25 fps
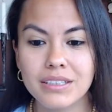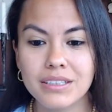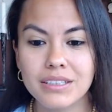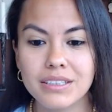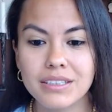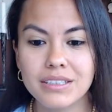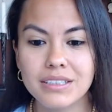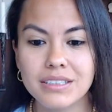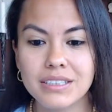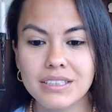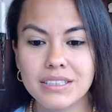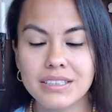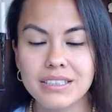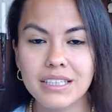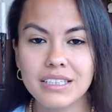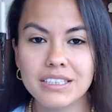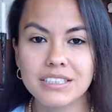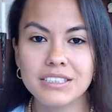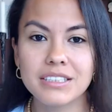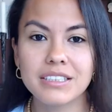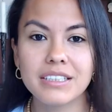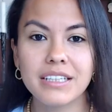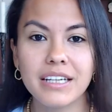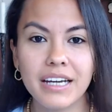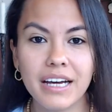she's
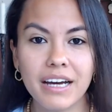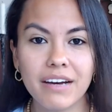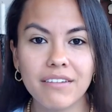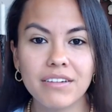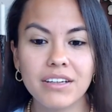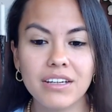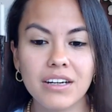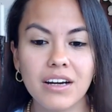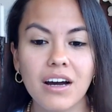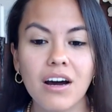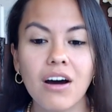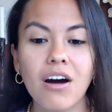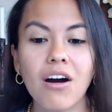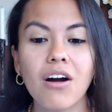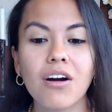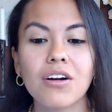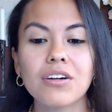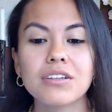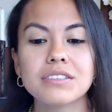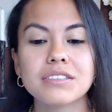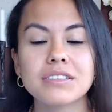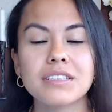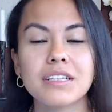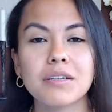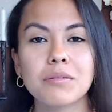actually having a
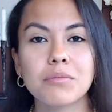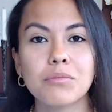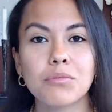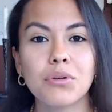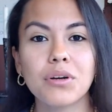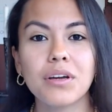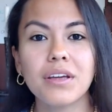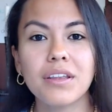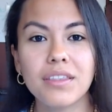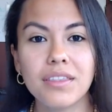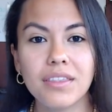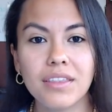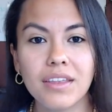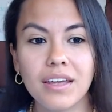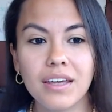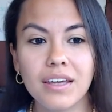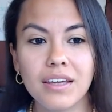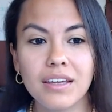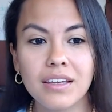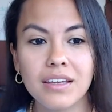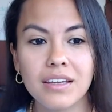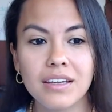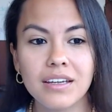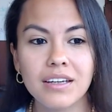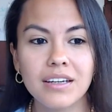hard time breathing,
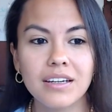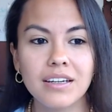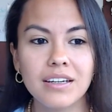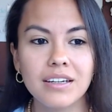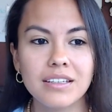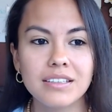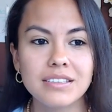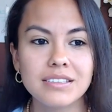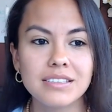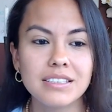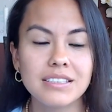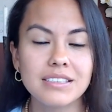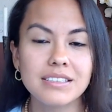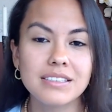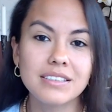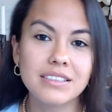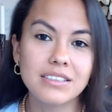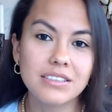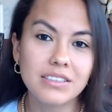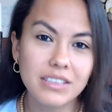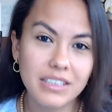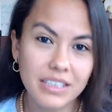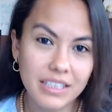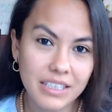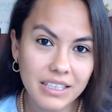she's
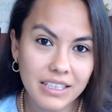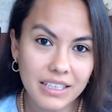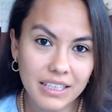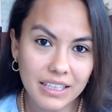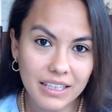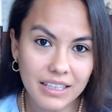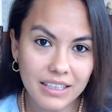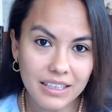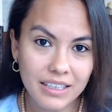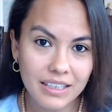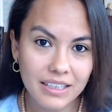still eating.